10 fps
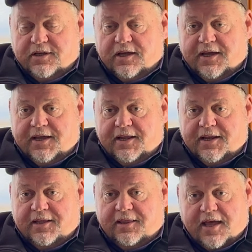And
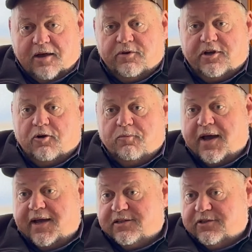then that would go
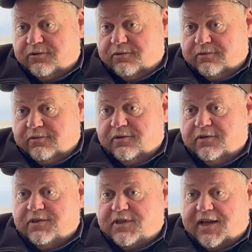back to
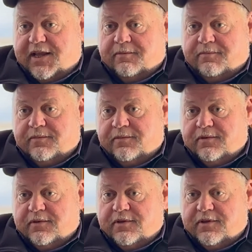TDM,
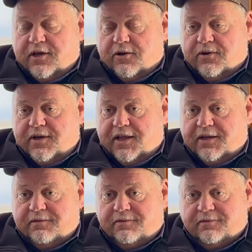and
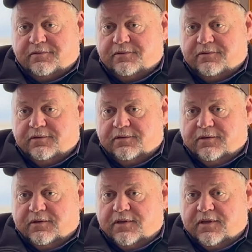then
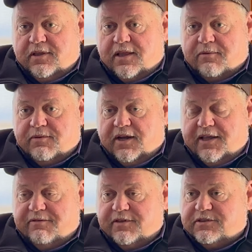that would
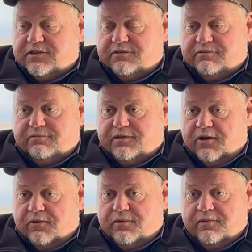leave us,
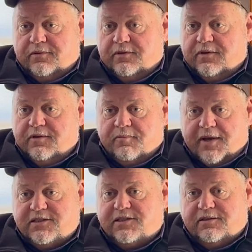
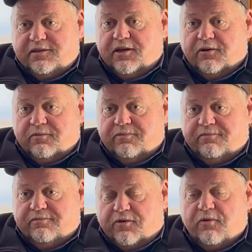basically,
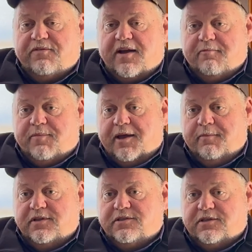4 or 5
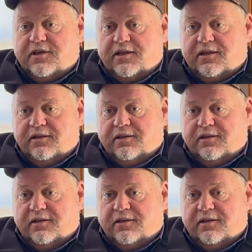payments, and